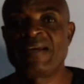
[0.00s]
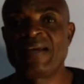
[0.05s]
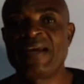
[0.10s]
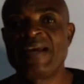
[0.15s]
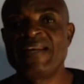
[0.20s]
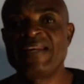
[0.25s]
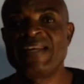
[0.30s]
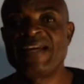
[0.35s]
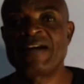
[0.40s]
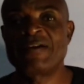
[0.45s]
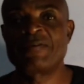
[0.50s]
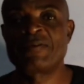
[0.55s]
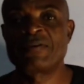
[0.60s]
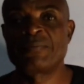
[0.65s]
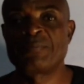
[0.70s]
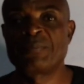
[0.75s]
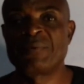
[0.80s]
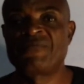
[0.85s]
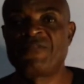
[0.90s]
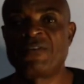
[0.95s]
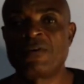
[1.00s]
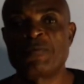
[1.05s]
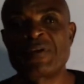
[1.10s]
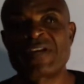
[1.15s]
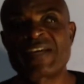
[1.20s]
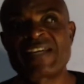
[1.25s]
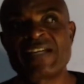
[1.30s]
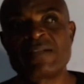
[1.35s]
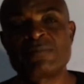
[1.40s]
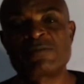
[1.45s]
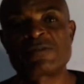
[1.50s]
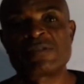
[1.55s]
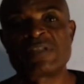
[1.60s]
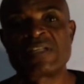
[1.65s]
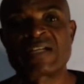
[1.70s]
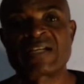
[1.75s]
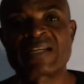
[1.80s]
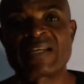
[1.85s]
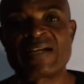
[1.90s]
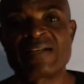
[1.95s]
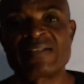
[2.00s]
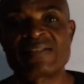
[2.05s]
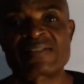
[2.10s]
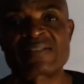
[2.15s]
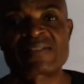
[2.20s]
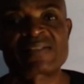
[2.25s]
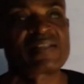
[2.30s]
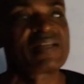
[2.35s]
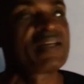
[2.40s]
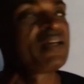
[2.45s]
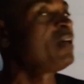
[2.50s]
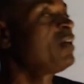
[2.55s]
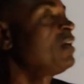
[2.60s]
earlier on before we came to the class,